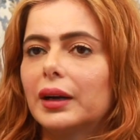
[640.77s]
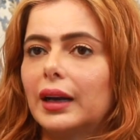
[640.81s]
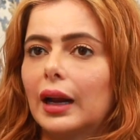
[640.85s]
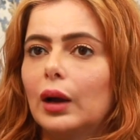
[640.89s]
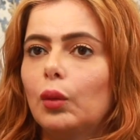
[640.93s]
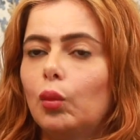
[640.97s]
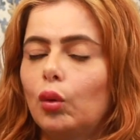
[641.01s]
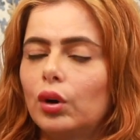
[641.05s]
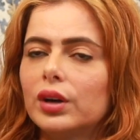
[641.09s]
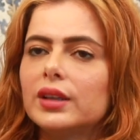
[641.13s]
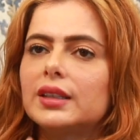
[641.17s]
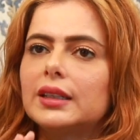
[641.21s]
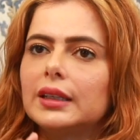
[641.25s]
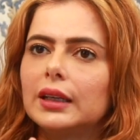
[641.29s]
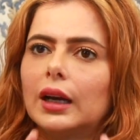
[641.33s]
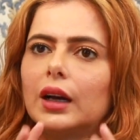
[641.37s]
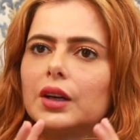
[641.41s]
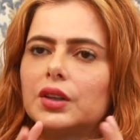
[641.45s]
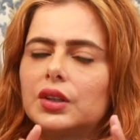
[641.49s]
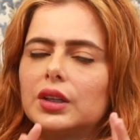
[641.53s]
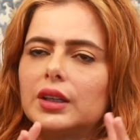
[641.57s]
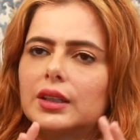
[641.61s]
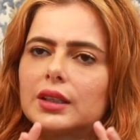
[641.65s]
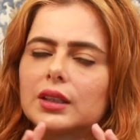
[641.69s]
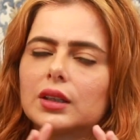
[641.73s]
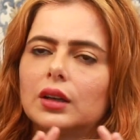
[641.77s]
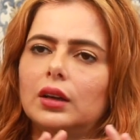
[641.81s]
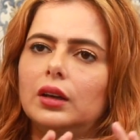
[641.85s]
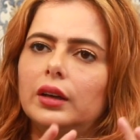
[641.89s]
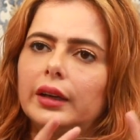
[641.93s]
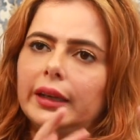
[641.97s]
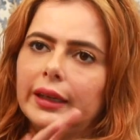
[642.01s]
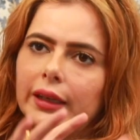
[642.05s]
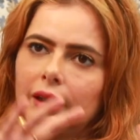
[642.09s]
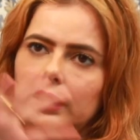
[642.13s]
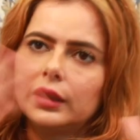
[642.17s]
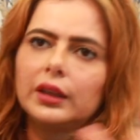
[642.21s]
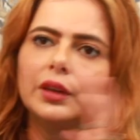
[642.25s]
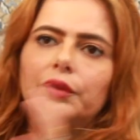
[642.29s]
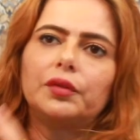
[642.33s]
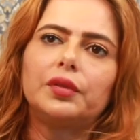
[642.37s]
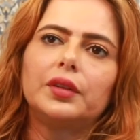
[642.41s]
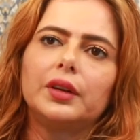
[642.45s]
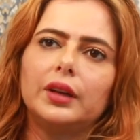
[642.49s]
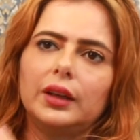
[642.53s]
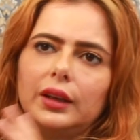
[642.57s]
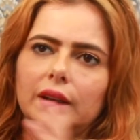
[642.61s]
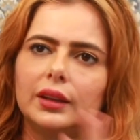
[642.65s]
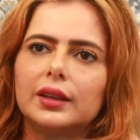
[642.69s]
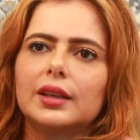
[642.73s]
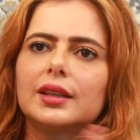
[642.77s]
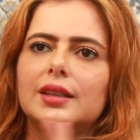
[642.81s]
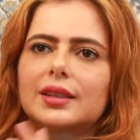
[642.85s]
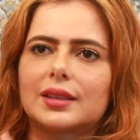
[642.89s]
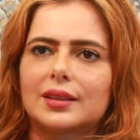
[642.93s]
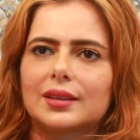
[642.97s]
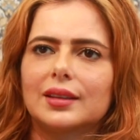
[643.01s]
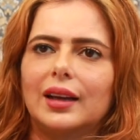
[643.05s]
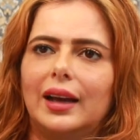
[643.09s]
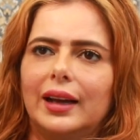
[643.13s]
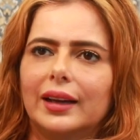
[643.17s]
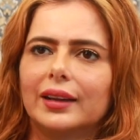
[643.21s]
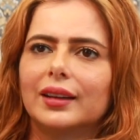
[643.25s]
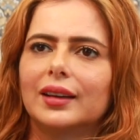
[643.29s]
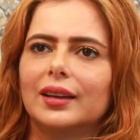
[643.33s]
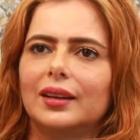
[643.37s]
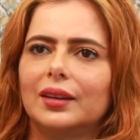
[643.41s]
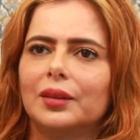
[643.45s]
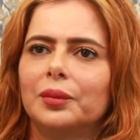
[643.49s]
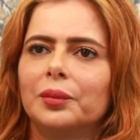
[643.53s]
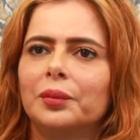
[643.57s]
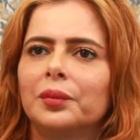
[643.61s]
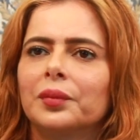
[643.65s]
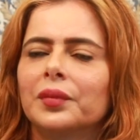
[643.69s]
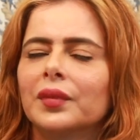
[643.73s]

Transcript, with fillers: But I want to see Ajith sir in different, in this angle.